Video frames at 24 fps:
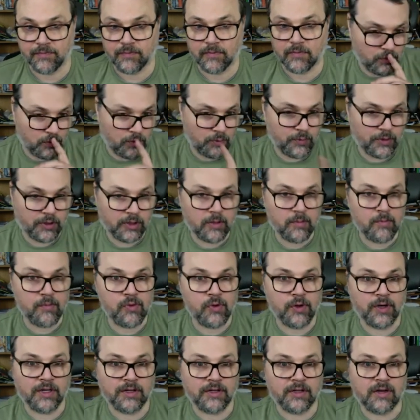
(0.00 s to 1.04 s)
When we're
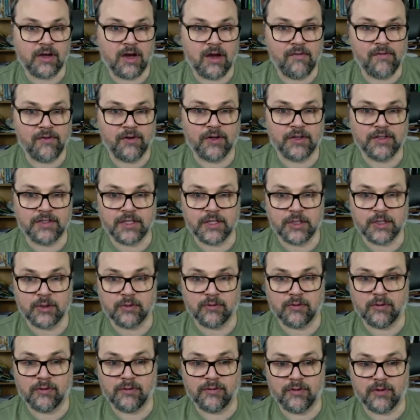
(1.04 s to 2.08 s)
computing the confidence
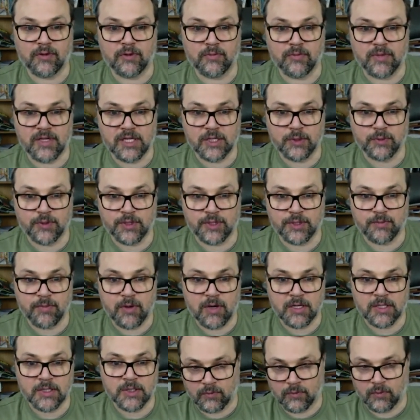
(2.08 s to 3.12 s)
interval for the mean
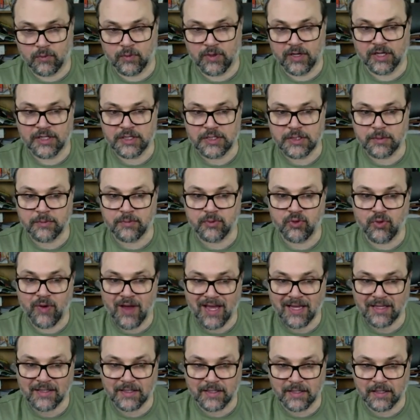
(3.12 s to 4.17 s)
response, we are
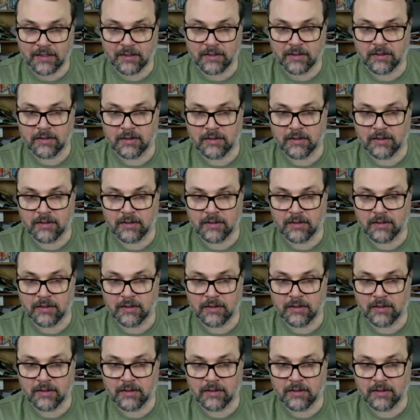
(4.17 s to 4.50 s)
subtracting